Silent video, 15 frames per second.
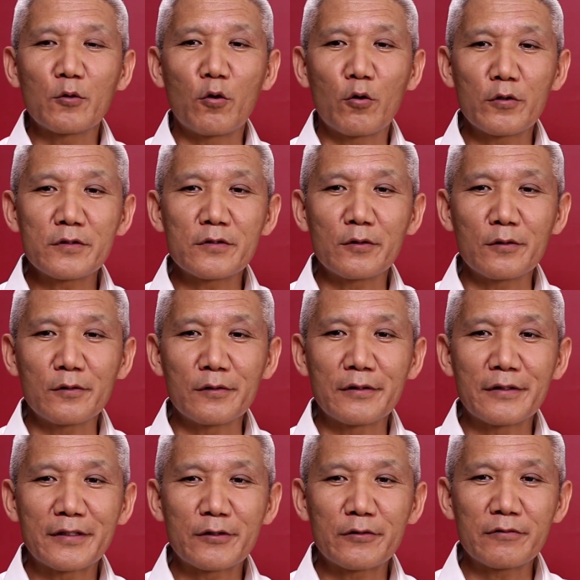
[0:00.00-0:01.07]

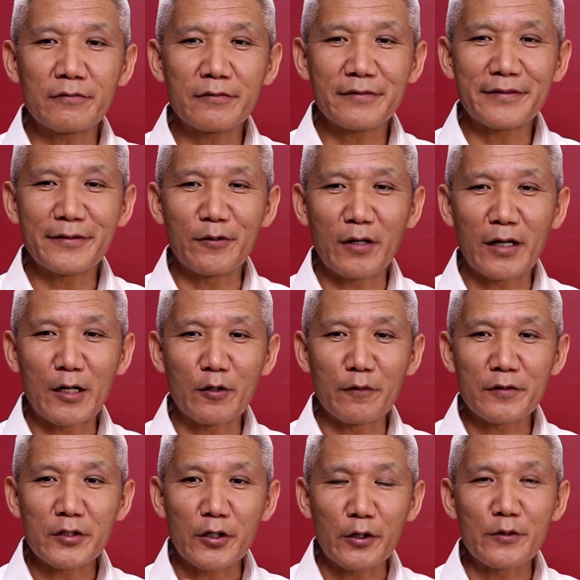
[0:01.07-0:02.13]
Cortisol, kind
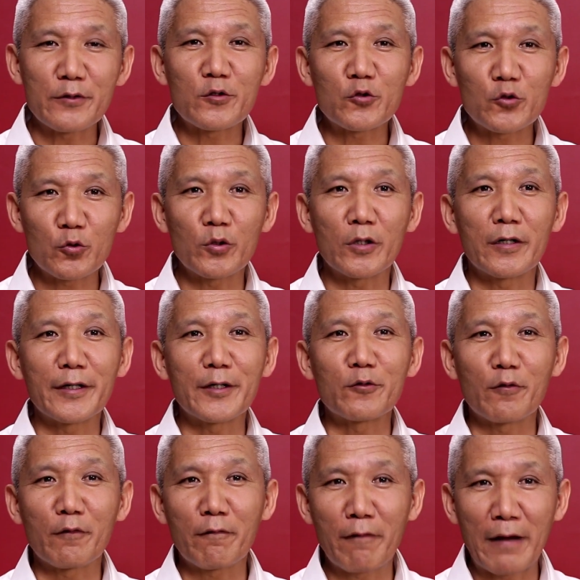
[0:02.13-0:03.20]
of turns sugar
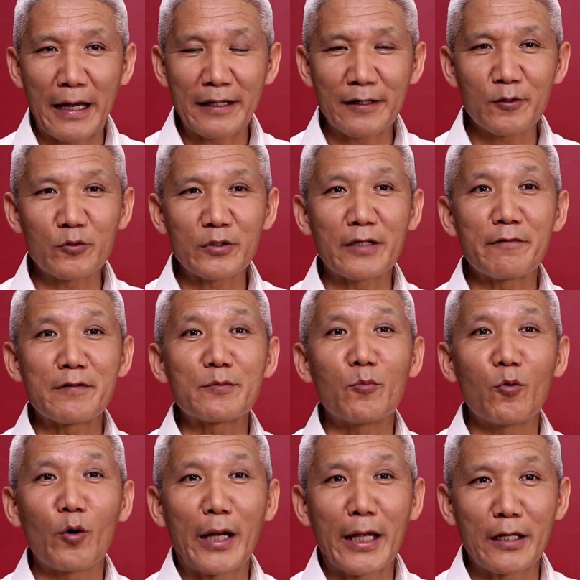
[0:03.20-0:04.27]
into fat to give us
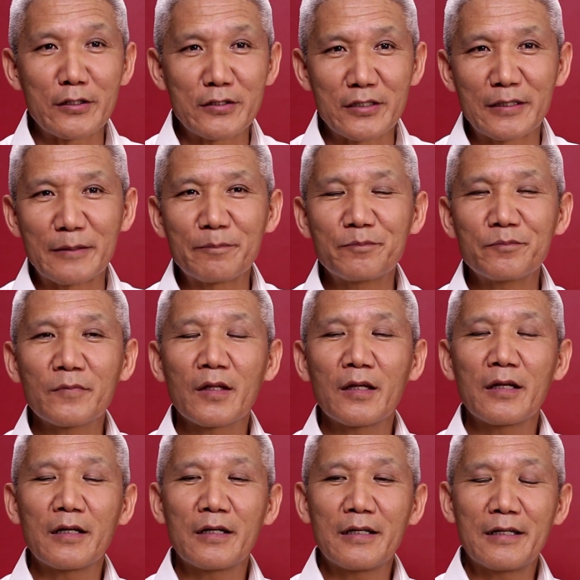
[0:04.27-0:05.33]
more energy.
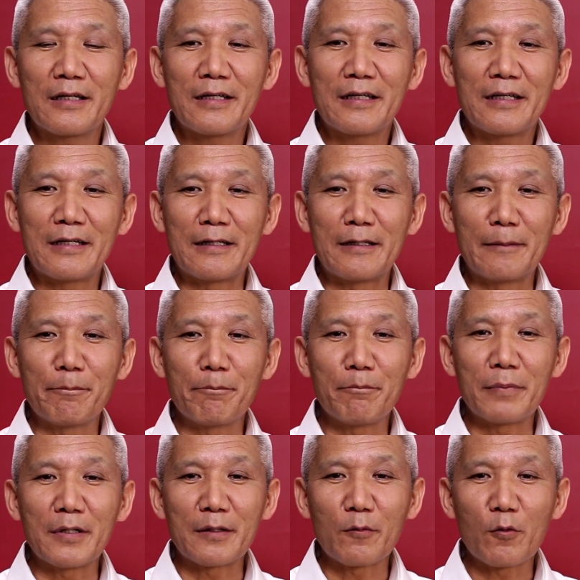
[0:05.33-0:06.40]

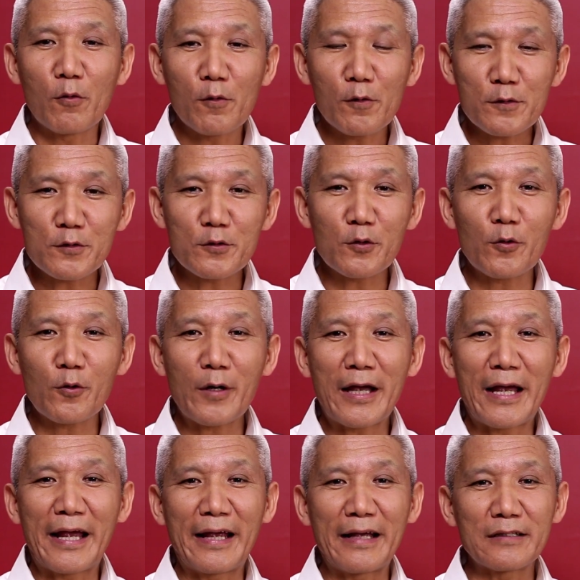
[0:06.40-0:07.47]
But also
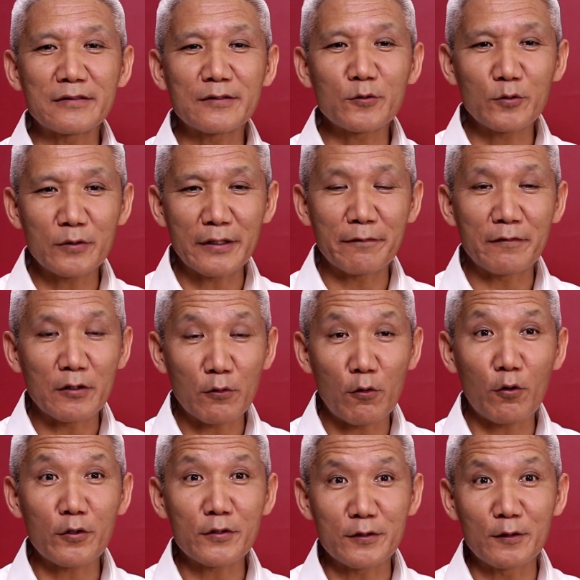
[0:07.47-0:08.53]
if the
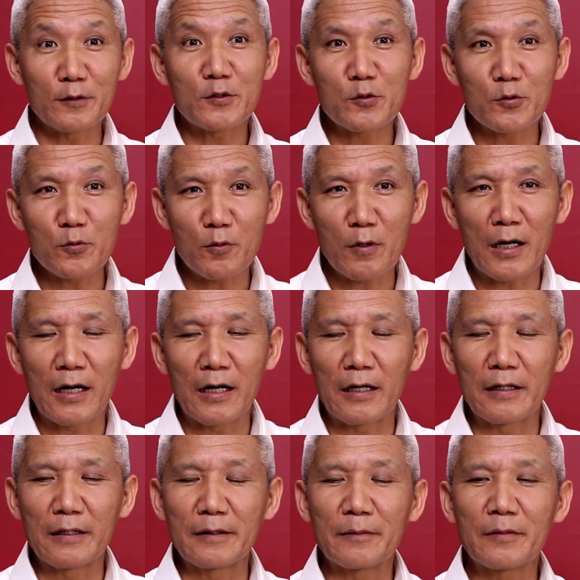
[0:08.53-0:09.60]
cortisol is too
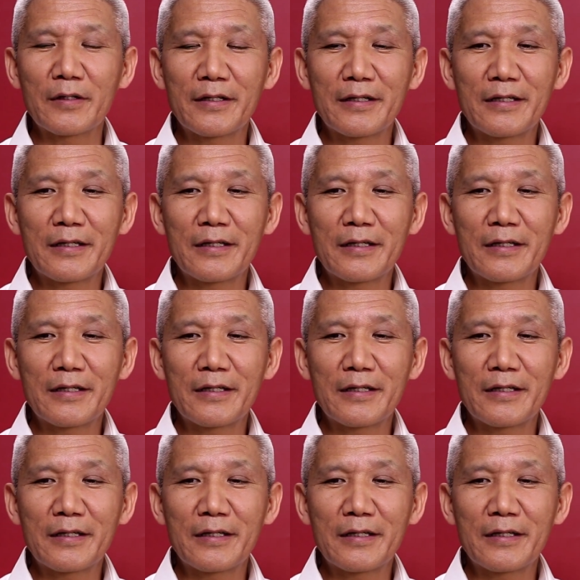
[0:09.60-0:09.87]
high,